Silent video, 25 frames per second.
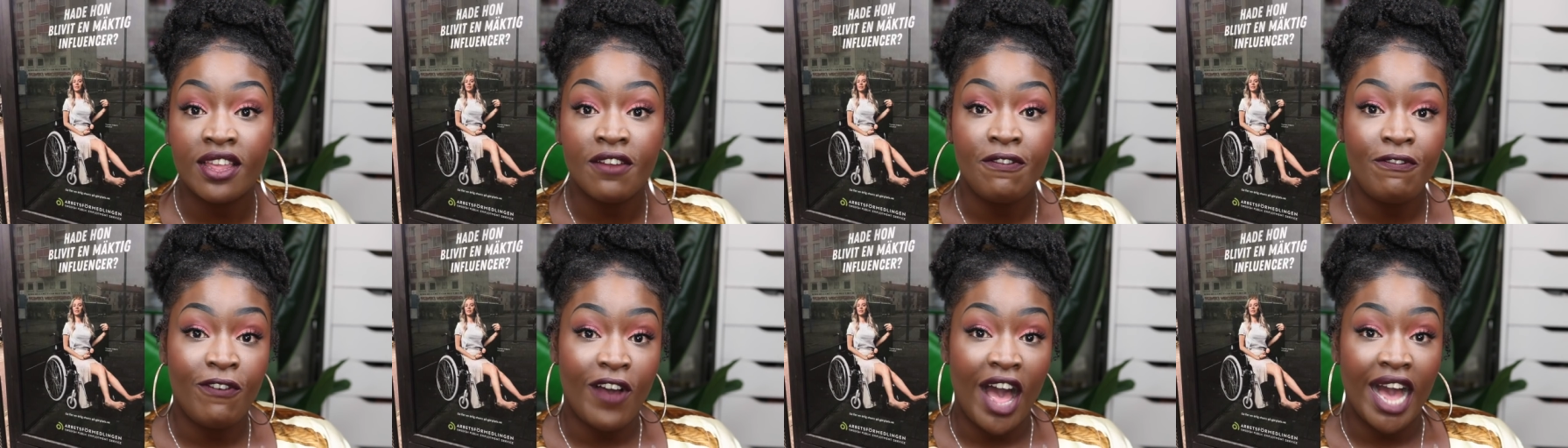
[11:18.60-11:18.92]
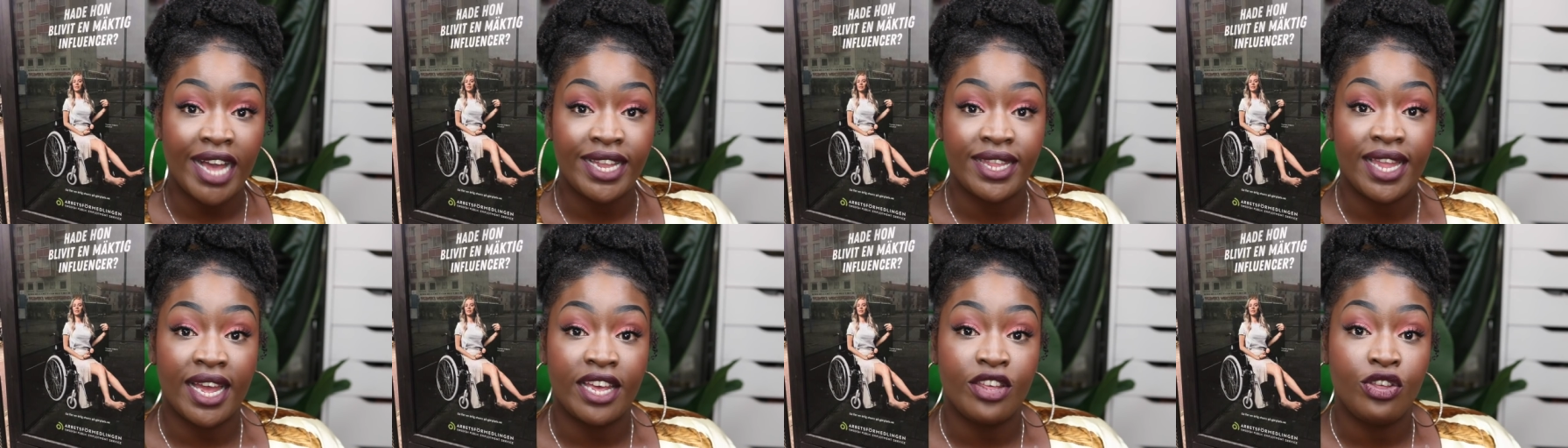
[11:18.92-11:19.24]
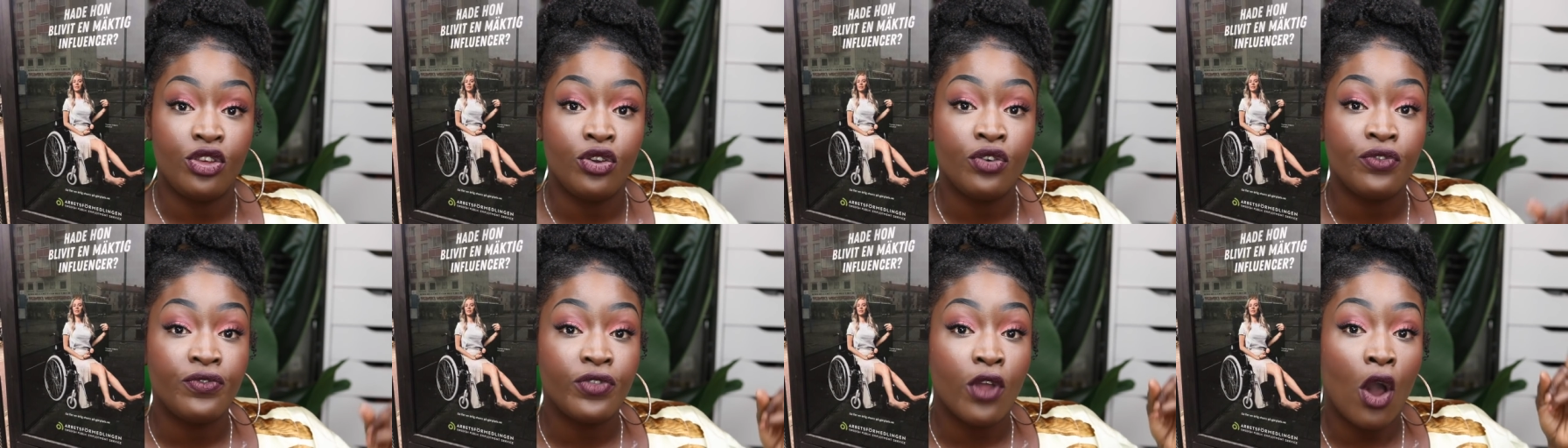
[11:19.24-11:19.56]
the fact that
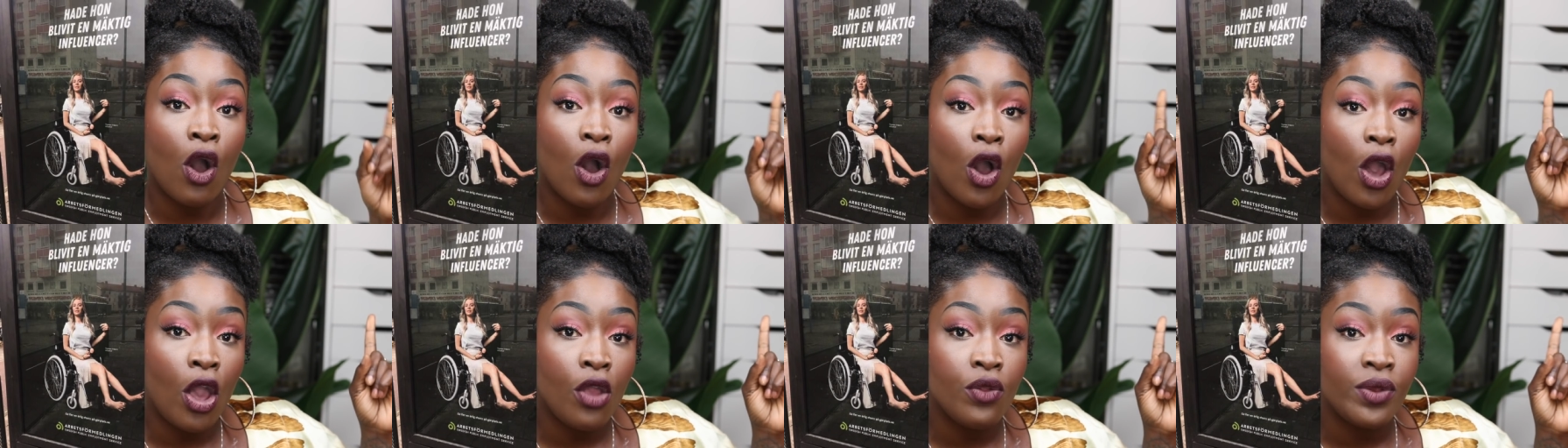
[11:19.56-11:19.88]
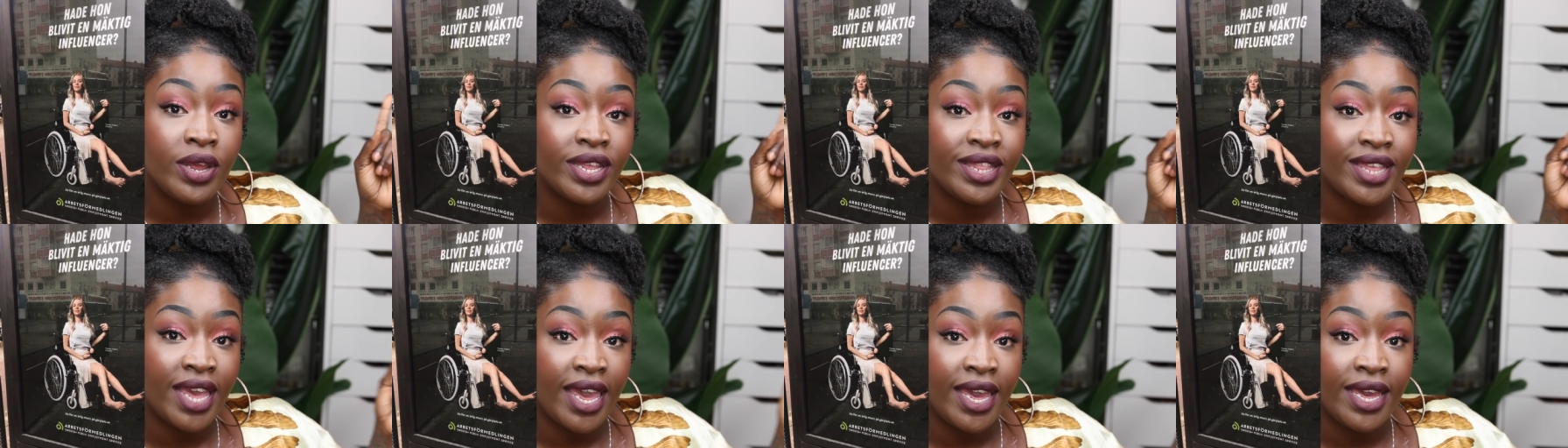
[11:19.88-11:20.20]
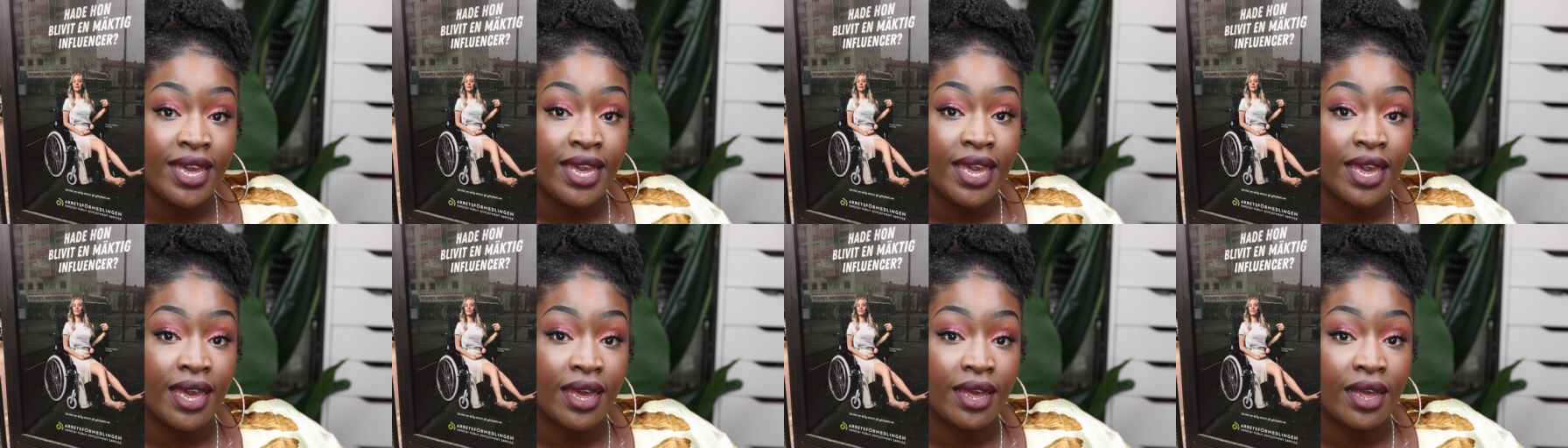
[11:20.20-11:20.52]
you've not only
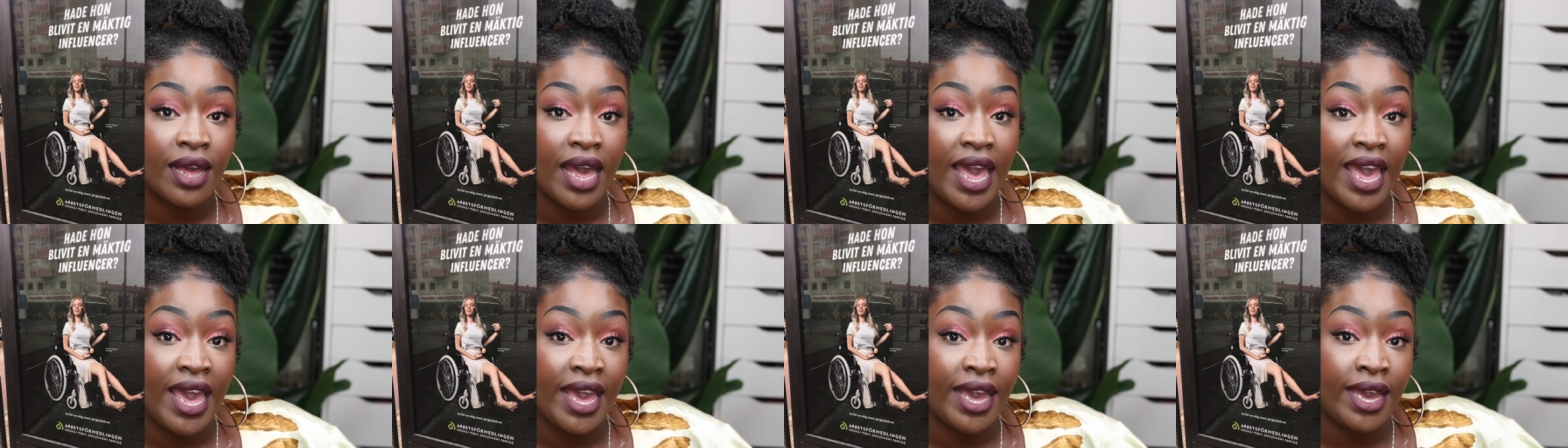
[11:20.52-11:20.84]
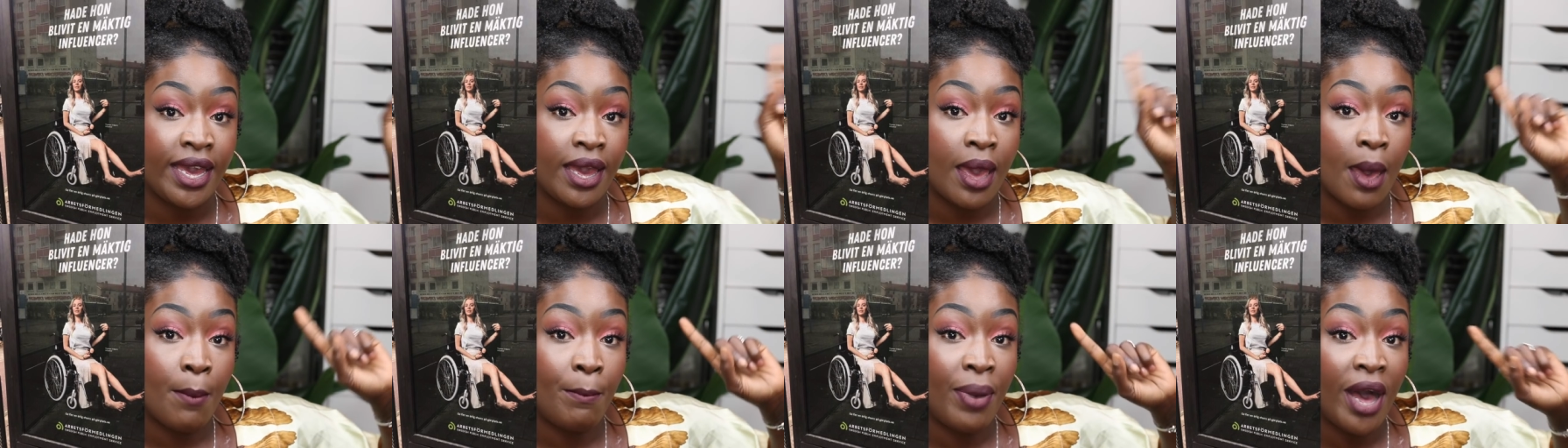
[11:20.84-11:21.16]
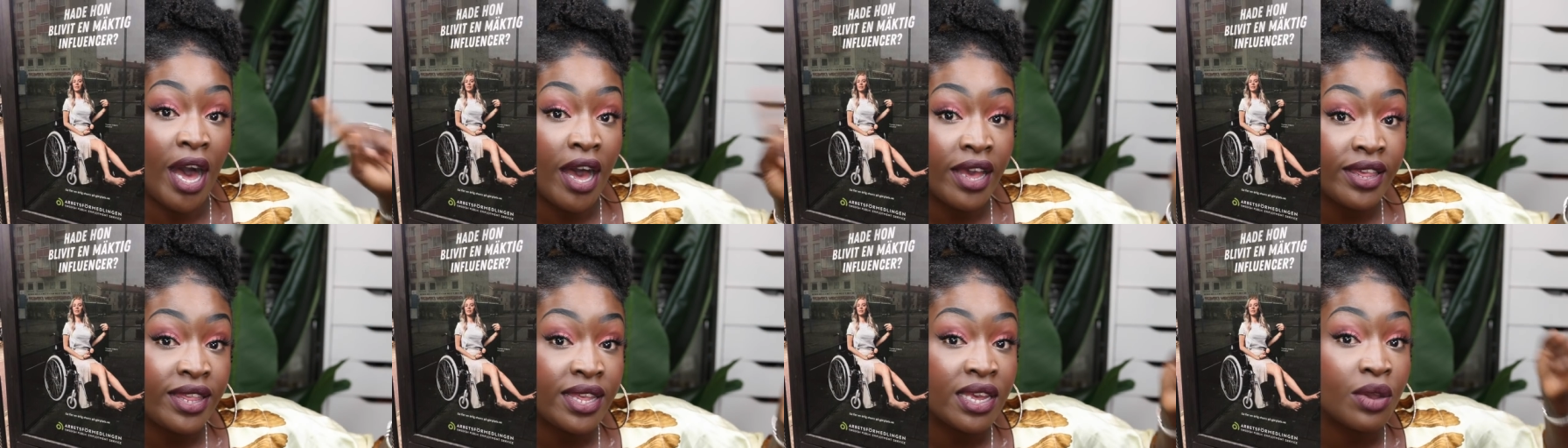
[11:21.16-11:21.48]
taken a
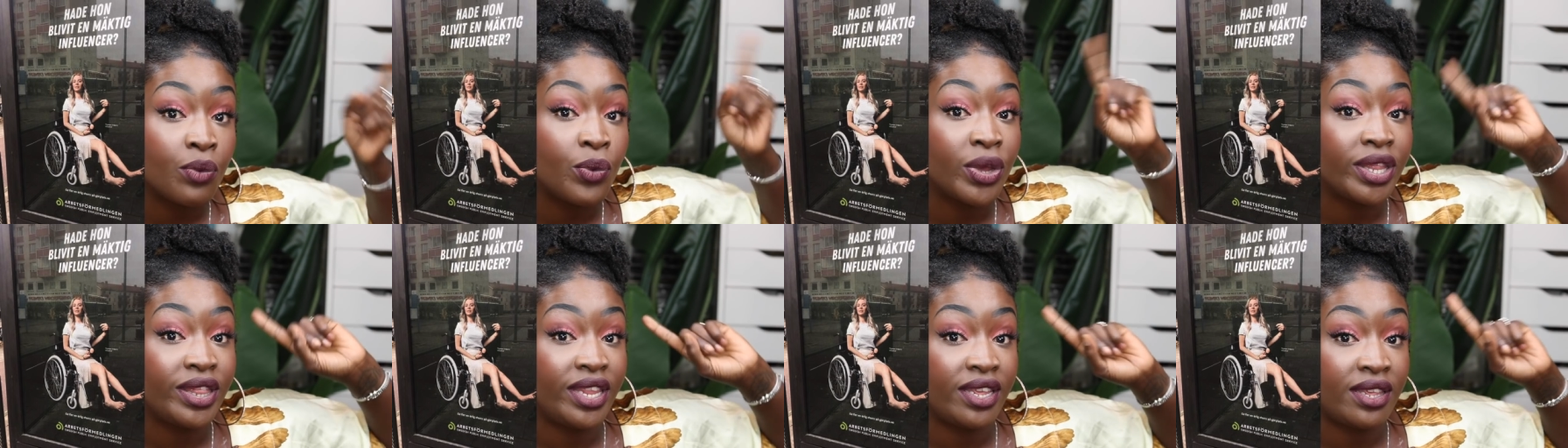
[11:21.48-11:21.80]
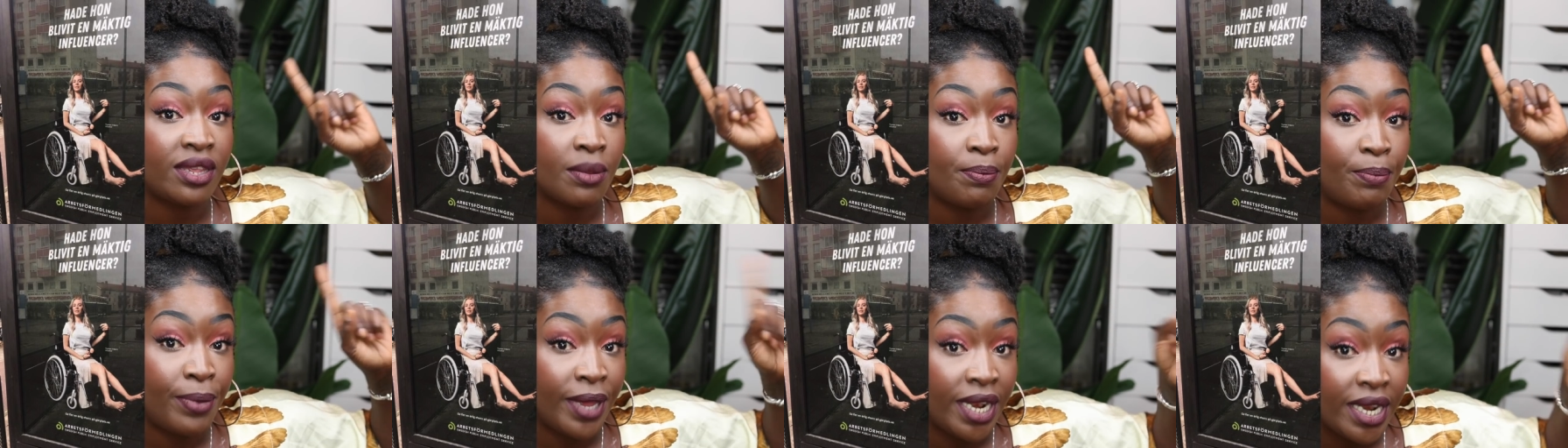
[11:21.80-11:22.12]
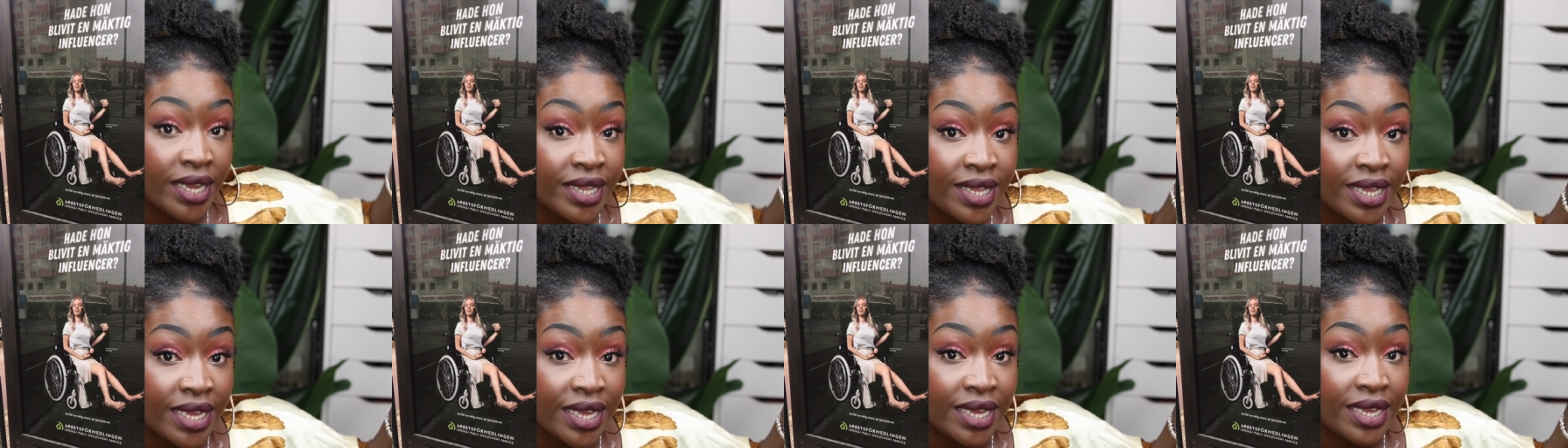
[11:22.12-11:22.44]
person with
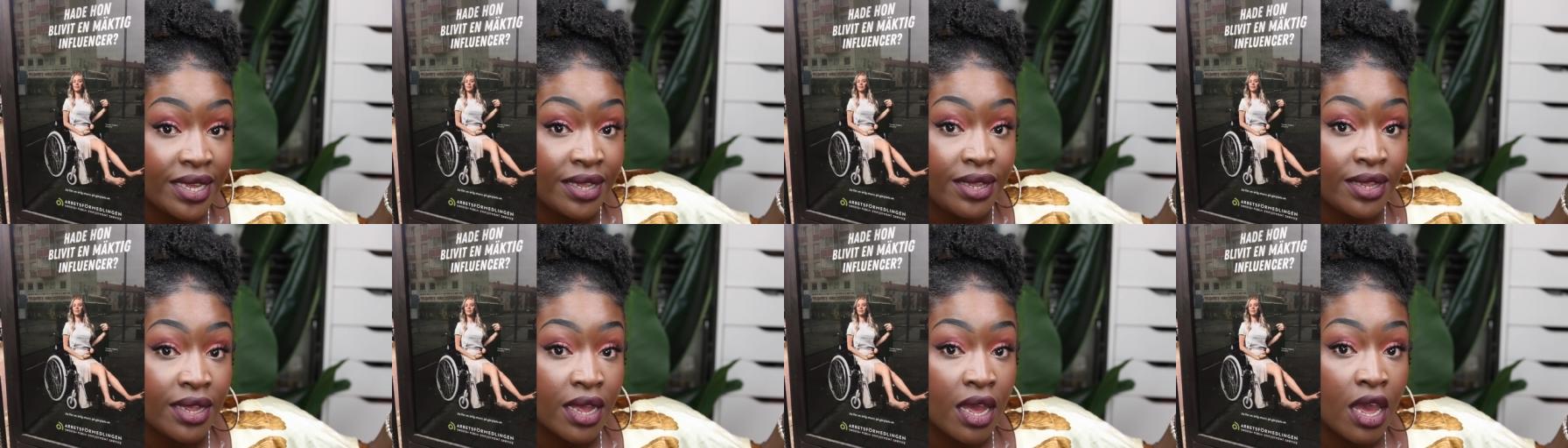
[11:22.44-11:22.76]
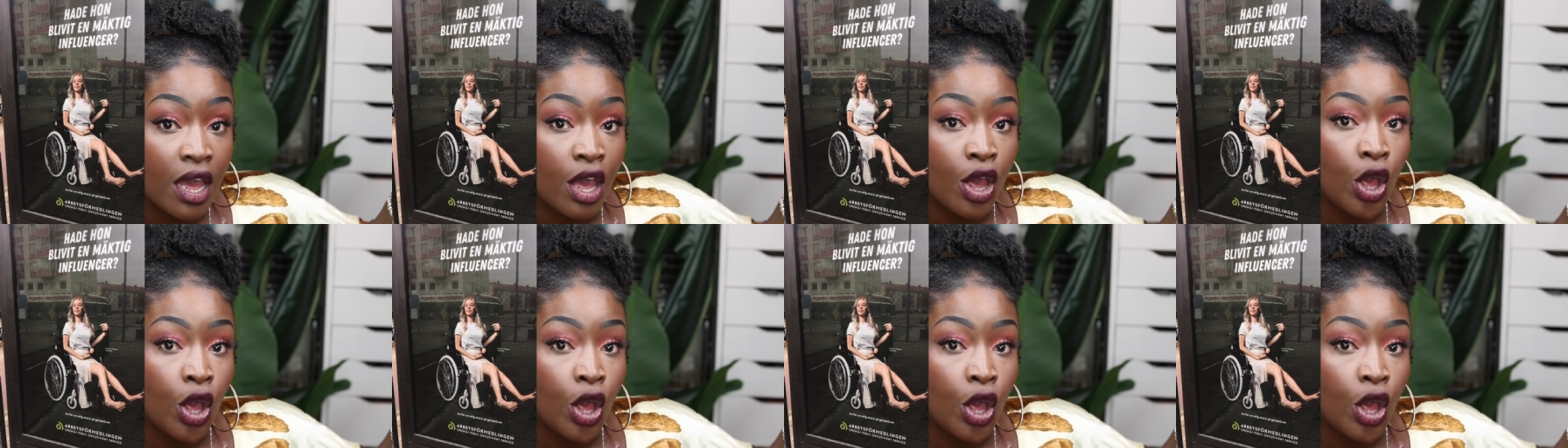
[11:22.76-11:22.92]
disabilities,